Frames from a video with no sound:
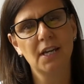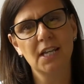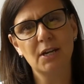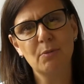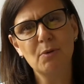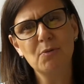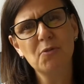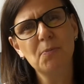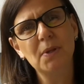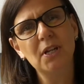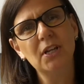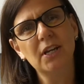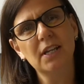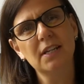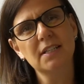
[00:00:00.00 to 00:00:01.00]
Now when we've been
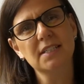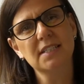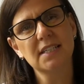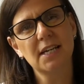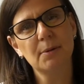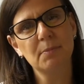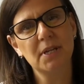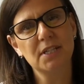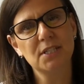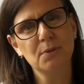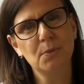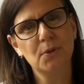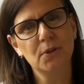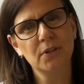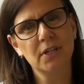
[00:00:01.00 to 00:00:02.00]
looking at Psalm
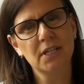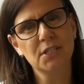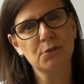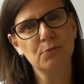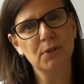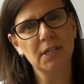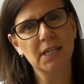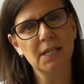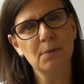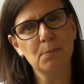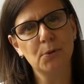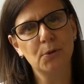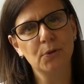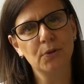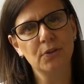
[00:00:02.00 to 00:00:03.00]
91, it's really
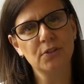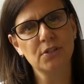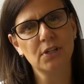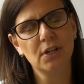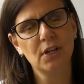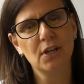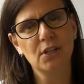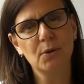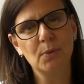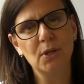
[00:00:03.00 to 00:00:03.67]
important that we